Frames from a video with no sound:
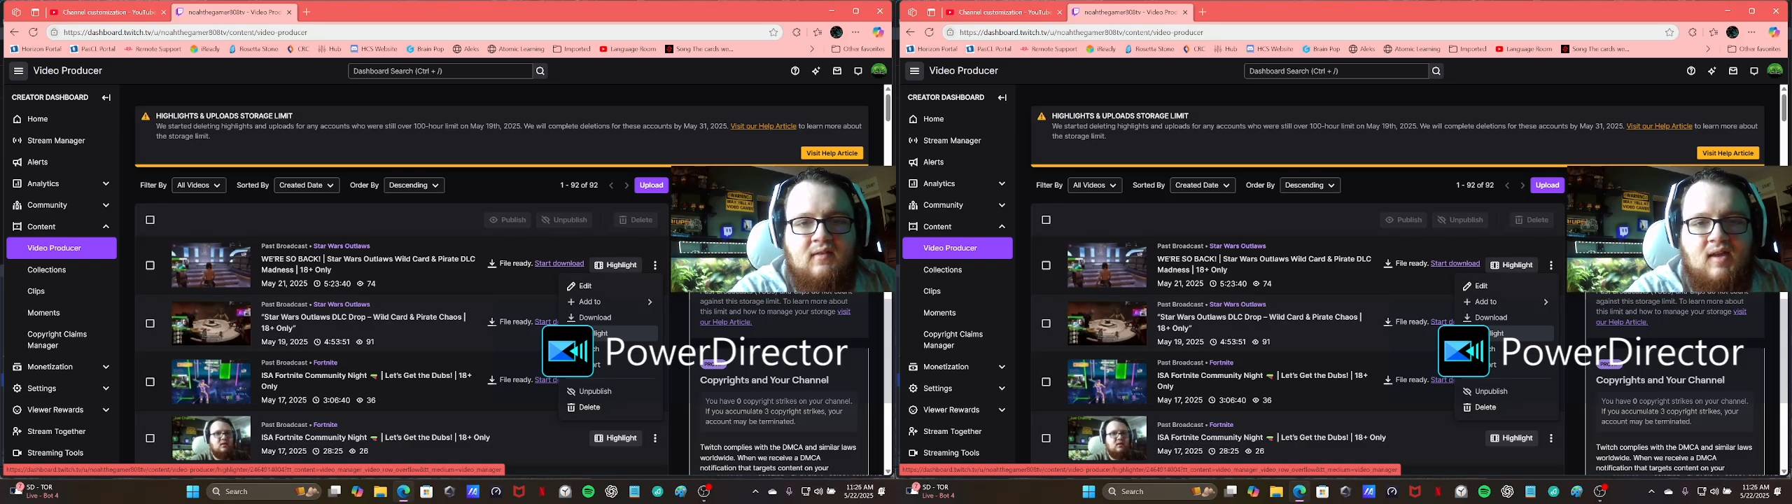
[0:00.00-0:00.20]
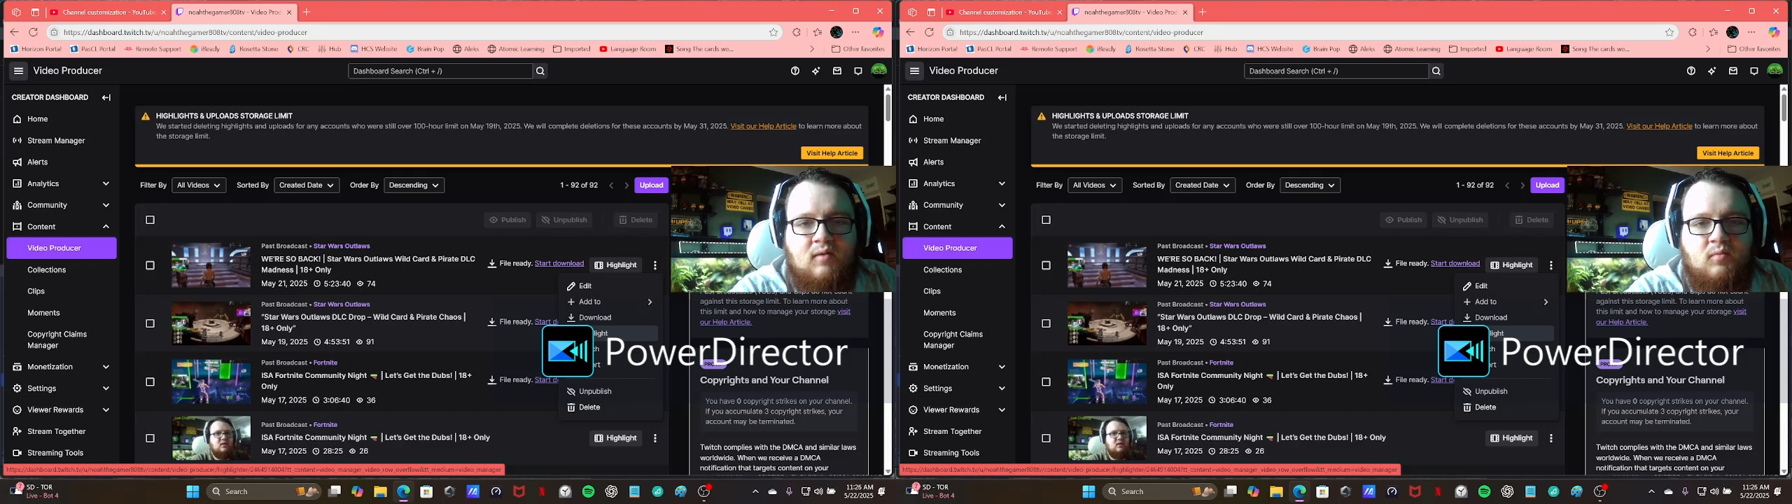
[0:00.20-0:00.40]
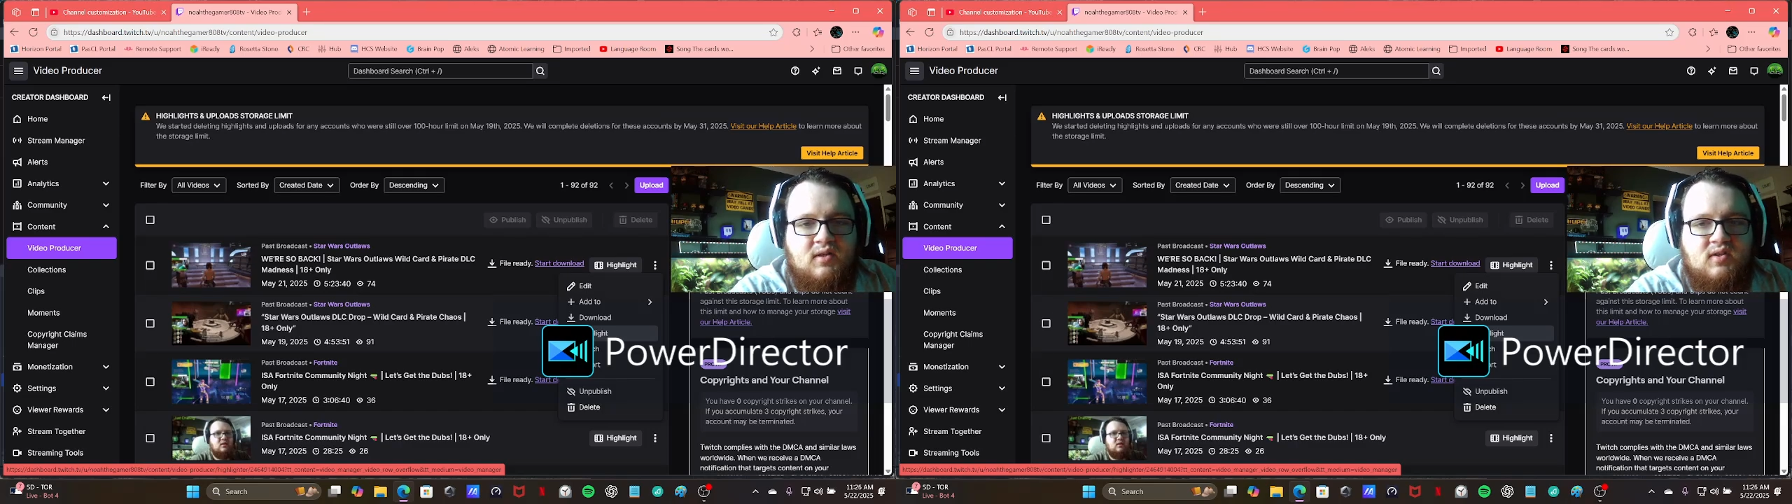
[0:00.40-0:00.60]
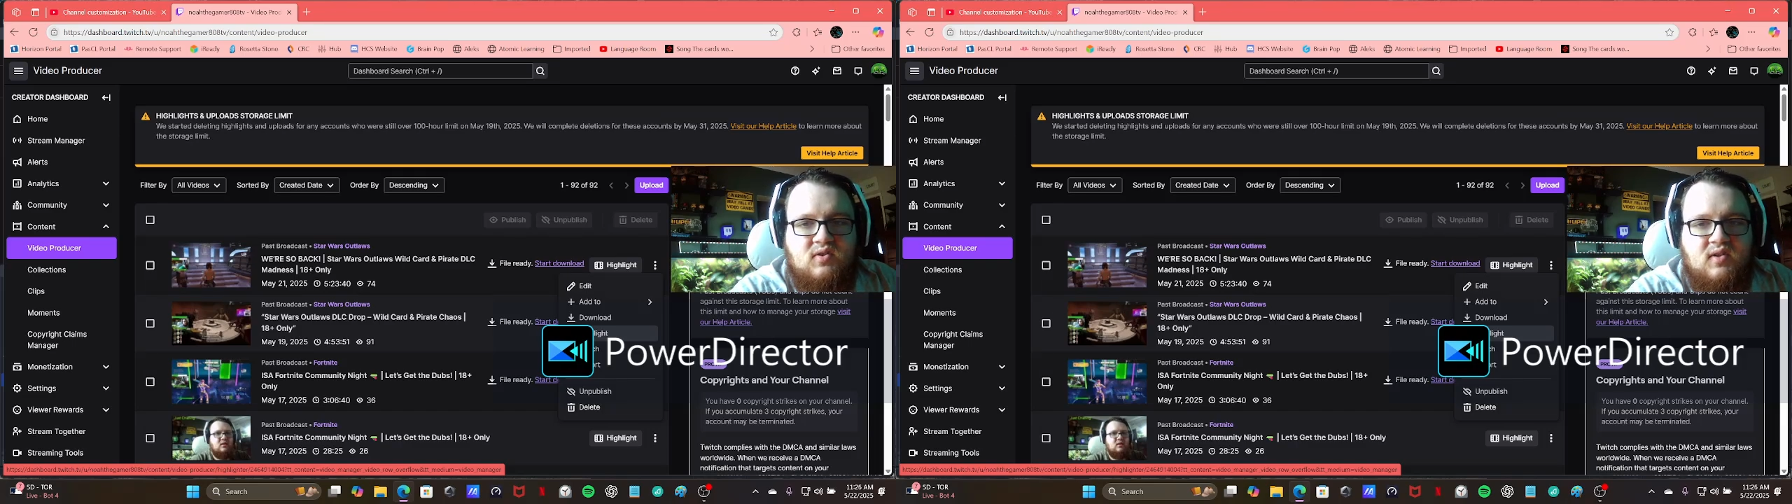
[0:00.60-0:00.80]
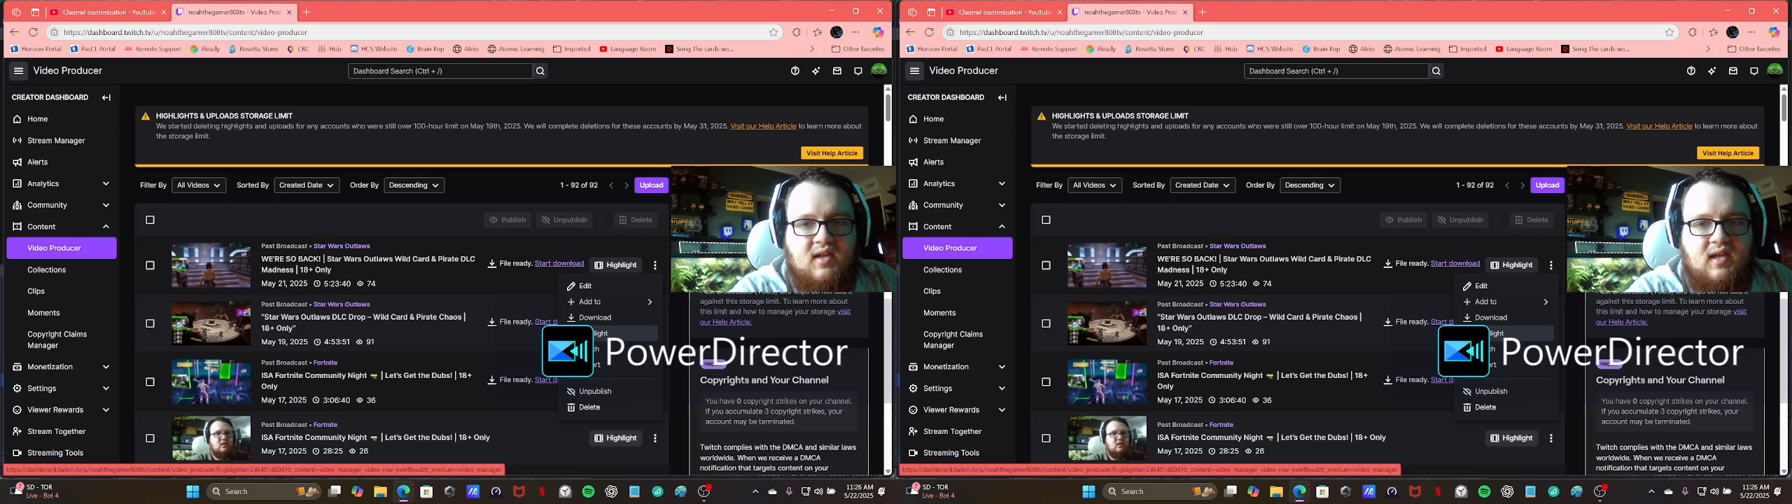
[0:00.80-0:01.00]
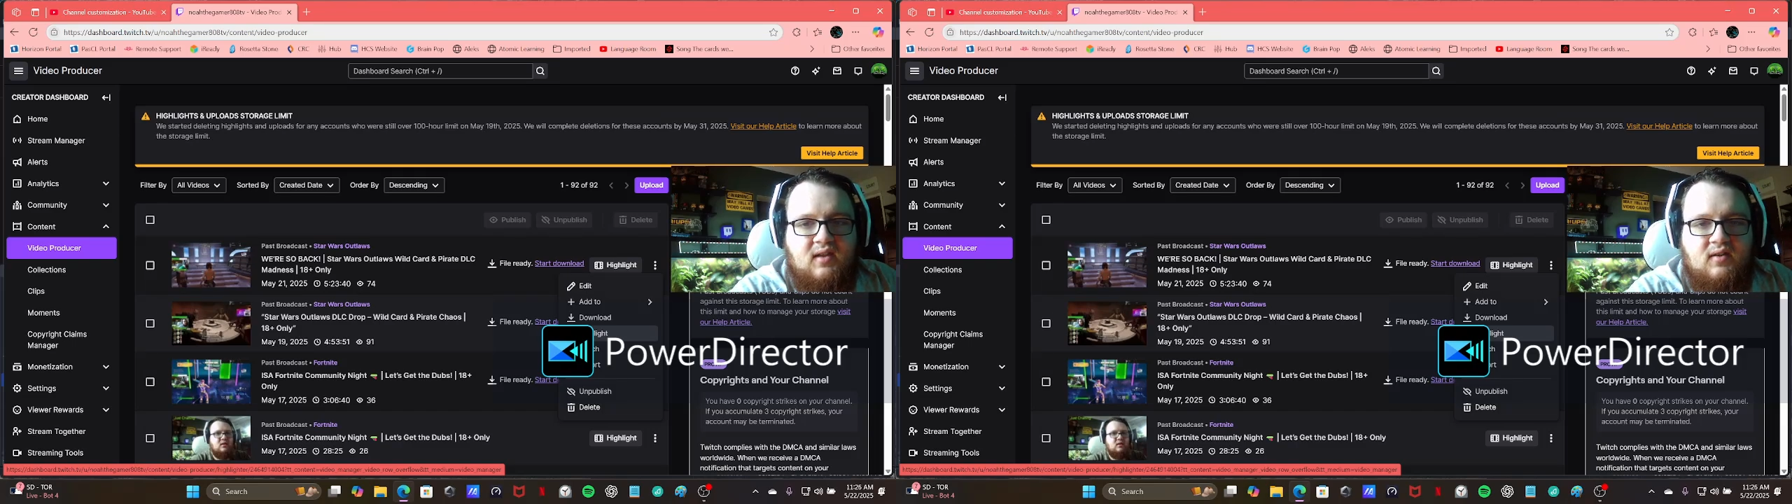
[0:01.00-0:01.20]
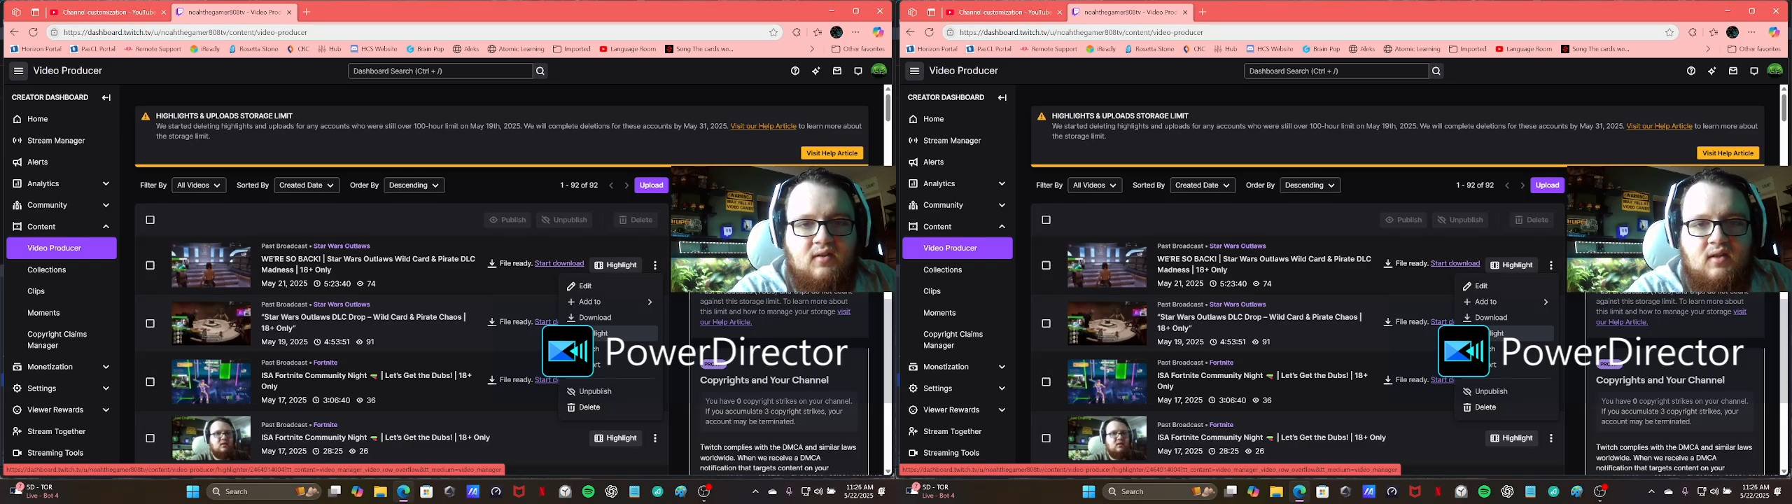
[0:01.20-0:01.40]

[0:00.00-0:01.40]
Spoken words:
that was like